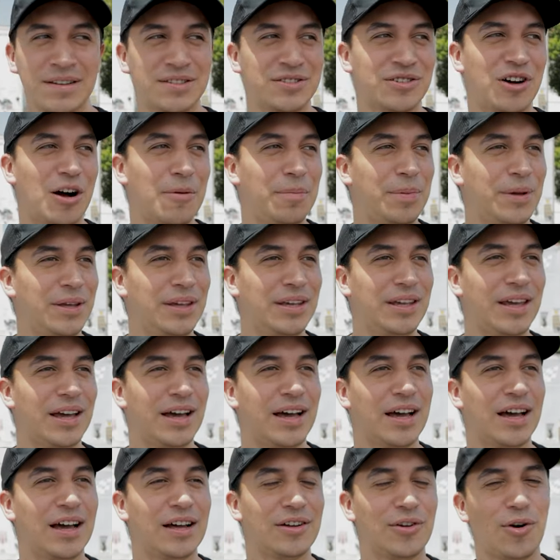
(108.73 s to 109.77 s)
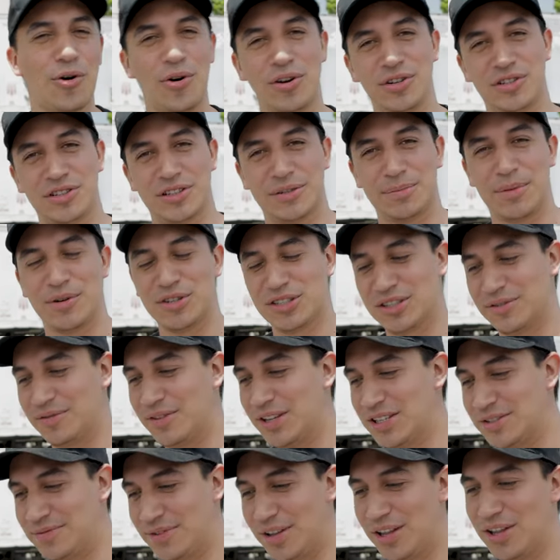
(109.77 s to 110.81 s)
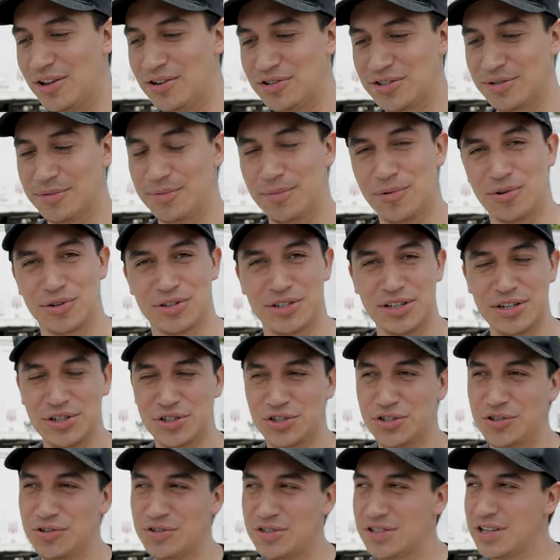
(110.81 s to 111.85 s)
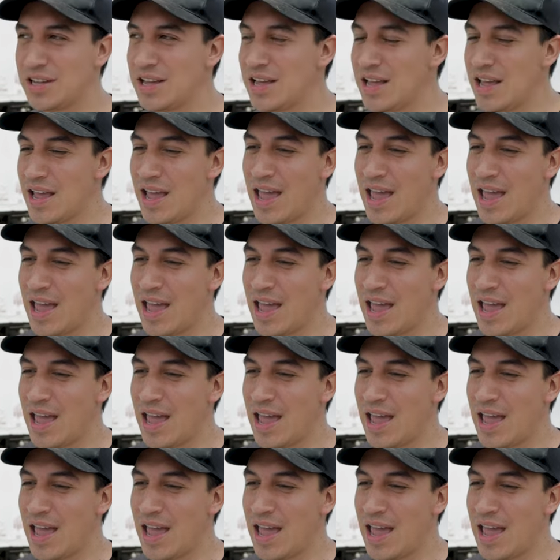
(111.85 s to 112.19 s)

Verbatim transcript: So I'll be going to most of his videos and more of his shoots,